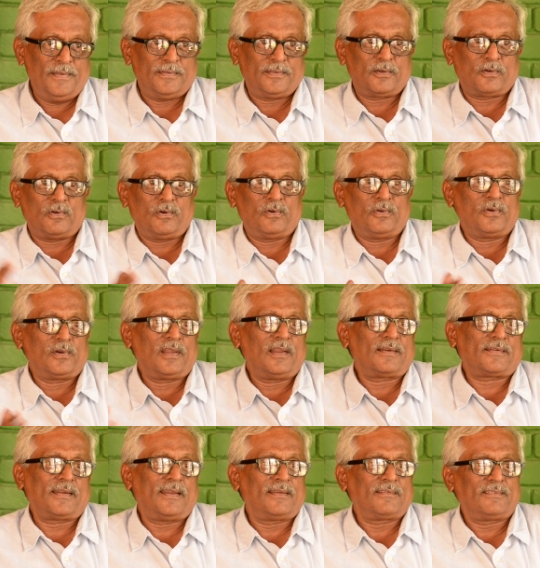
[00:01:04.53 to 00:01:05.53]
The colonial
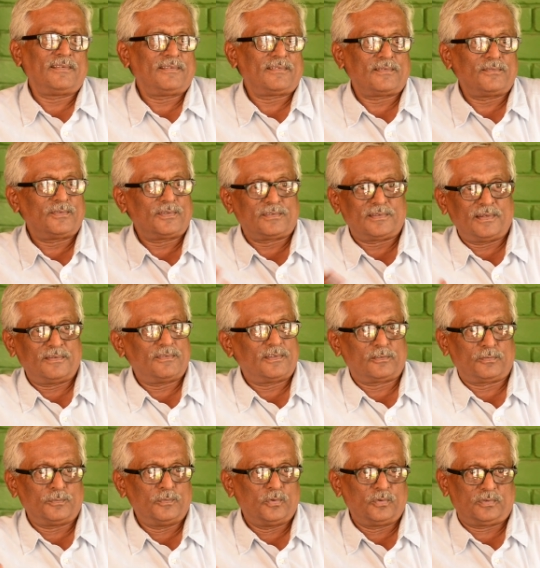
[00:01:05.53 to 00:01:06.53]
transition was never
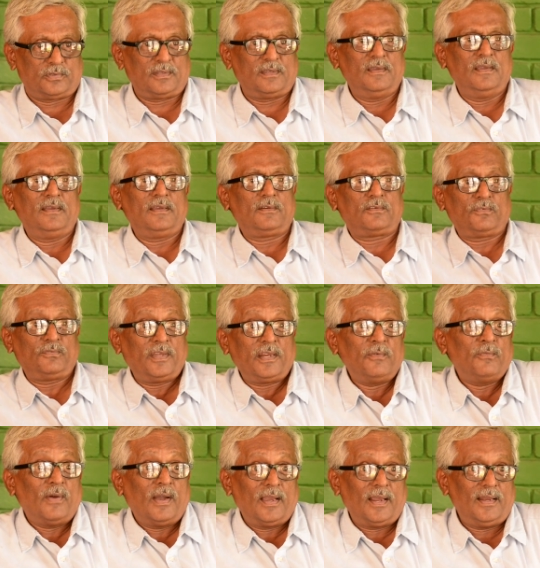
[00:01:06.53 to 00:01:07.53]
smooth. It was very
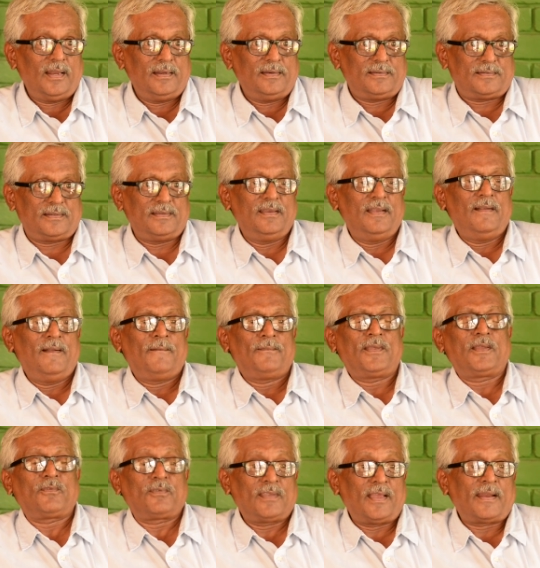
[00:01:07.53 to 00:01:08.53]
violent.
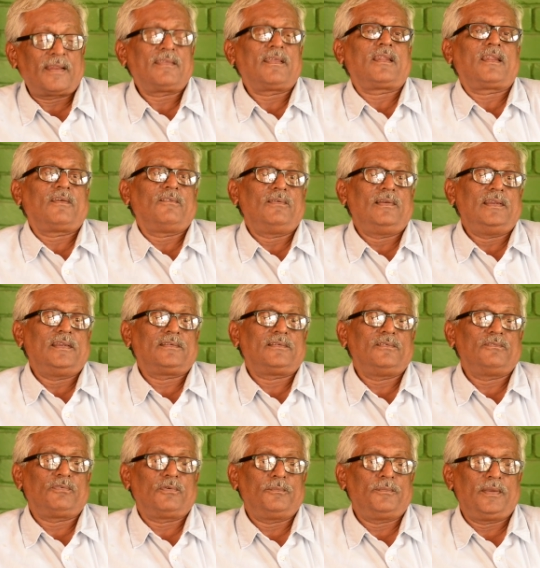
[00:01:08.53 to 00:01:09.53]
That was another
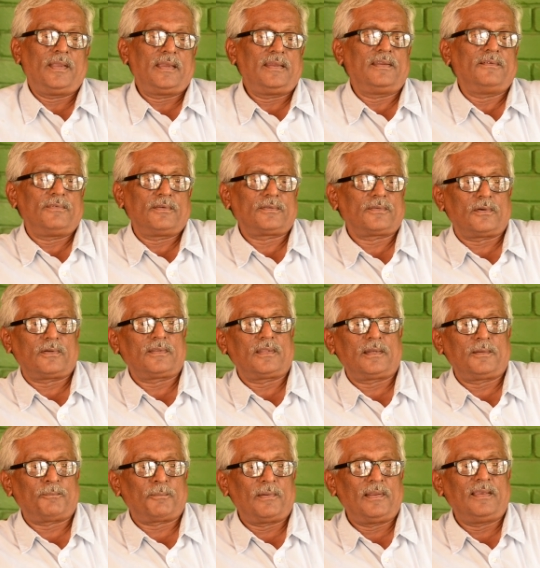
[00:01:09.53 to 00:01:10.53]
revelation for me. I never thought
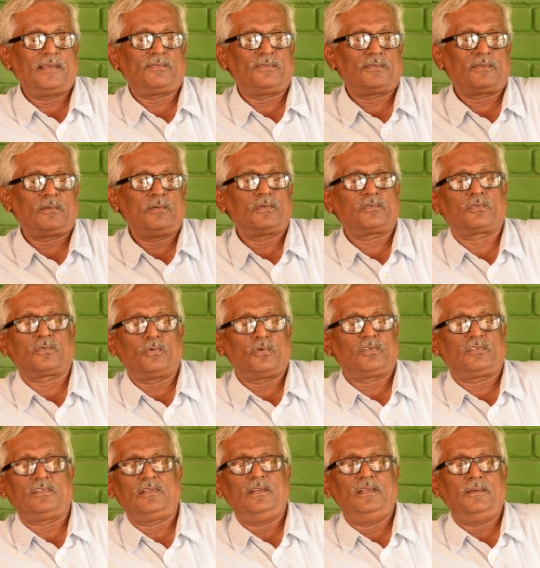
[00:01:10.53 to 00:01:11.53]
that a place which looked so
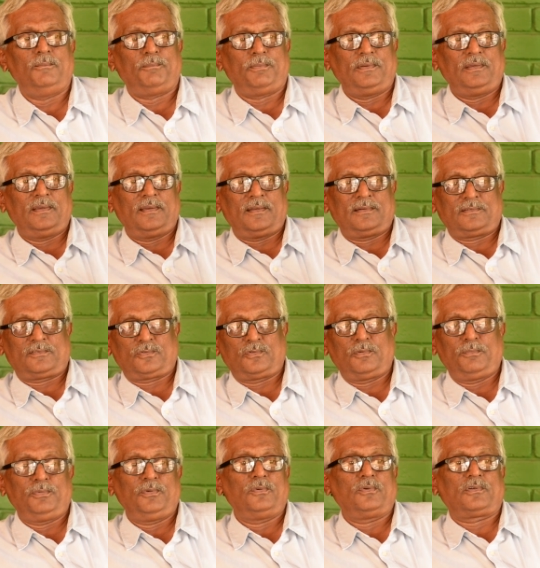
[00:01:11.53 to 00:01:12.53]
sleepy and so
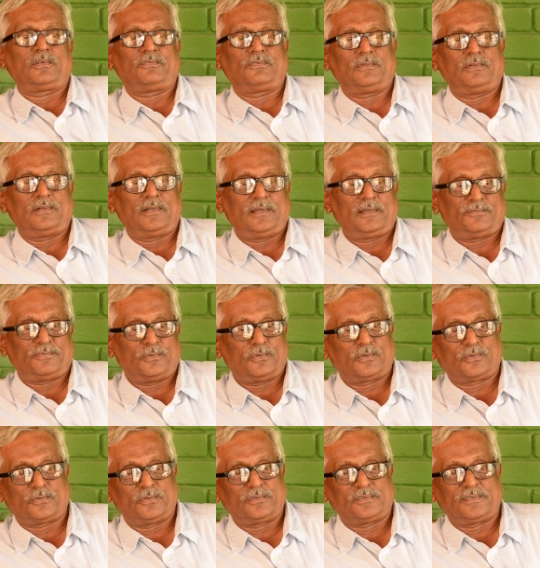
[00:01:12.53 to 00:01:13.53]
beautiful like Fort
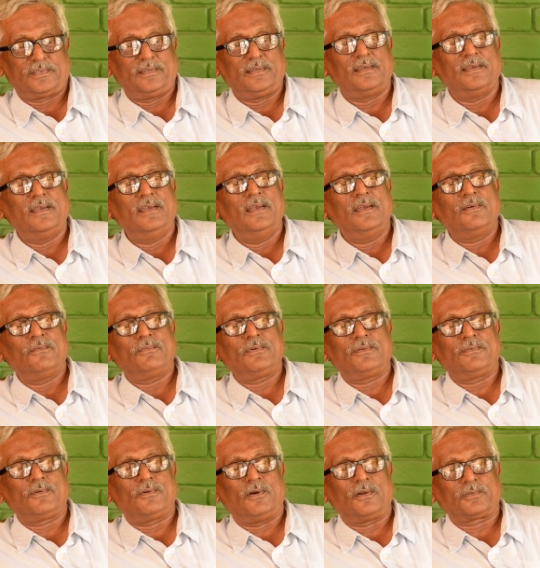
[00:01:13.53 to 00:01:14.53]
Kochi would
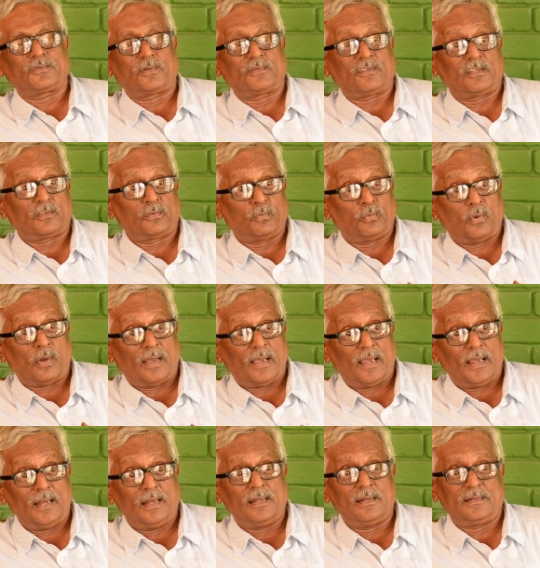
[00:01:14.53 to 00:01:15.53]
have gone through such
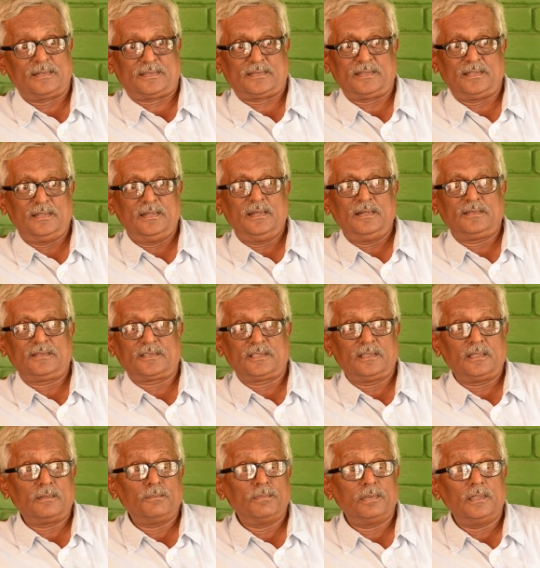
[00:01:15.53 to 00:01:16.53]
violent,
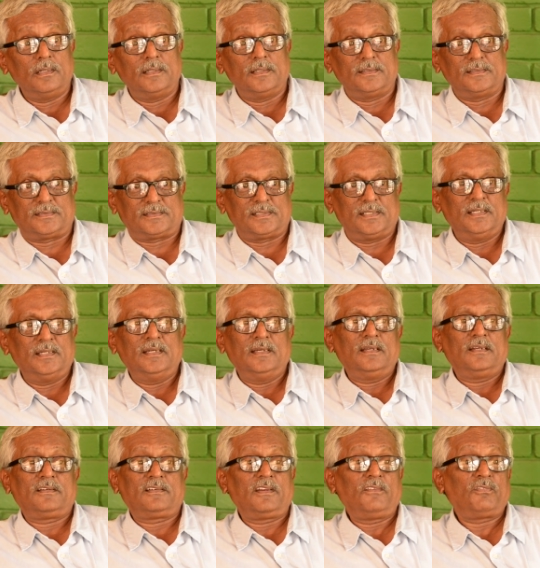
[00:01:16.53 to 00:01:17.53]

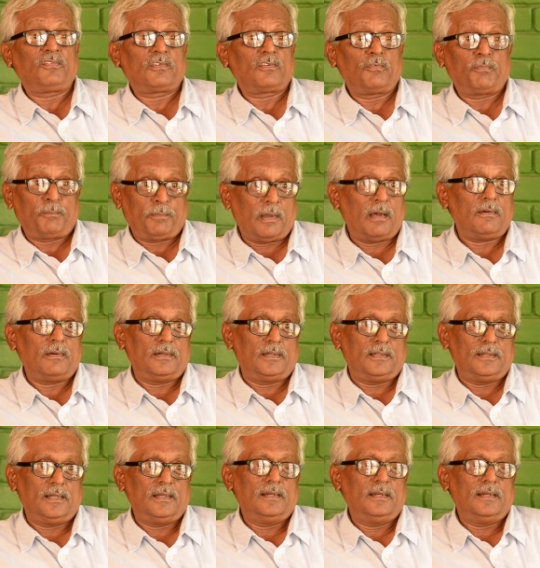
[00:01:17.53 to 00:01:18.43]
turbulent shifts of power.